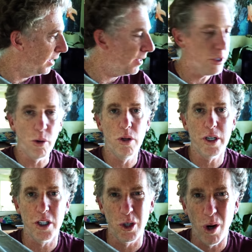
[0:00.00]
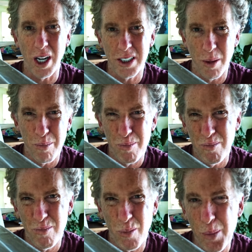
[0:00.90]
I need to go look at the garage.
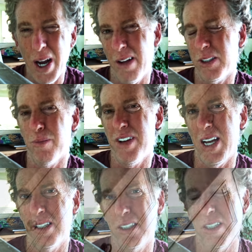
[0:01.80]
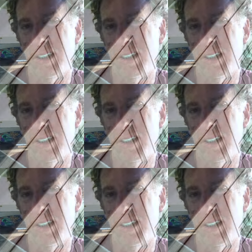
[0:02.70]
We might have some fans.